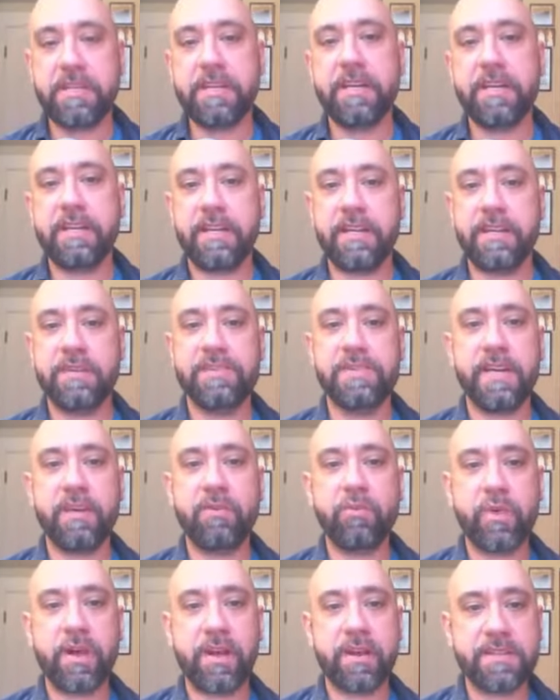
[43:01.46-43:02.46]
it is,
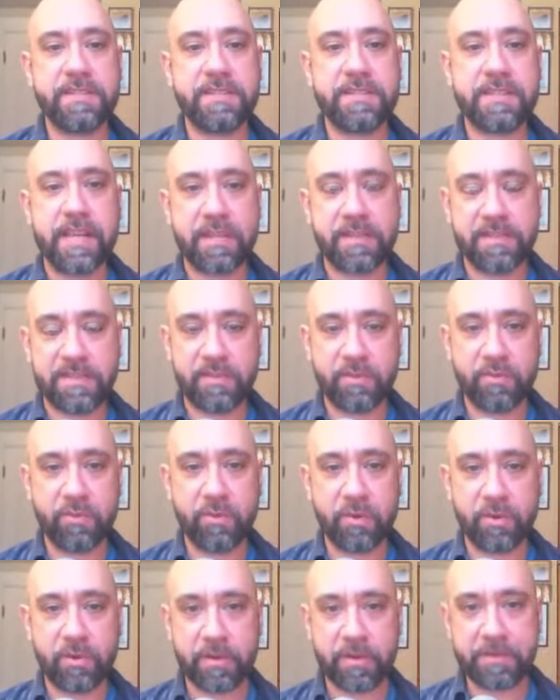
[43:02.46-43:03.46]
and where it stands in the
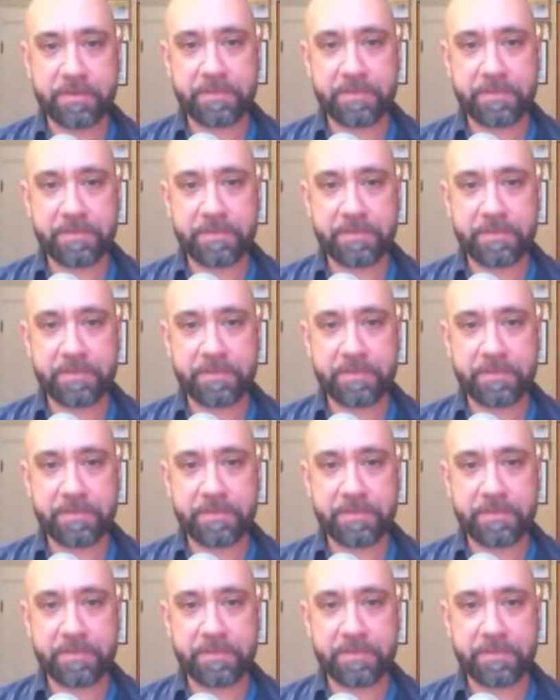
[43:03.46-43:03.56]
world.